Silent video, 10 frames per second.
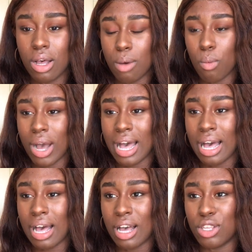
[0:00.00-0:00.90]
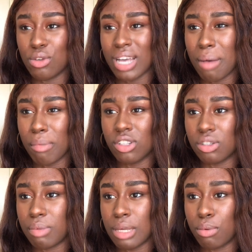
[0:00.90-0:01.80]
where you get a bunch
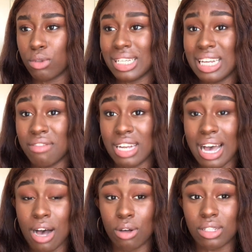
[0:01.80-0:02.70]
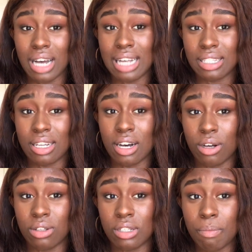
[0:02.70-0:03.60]
of people to live in a house, guys and
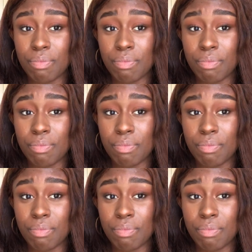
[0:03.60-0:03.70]
girls,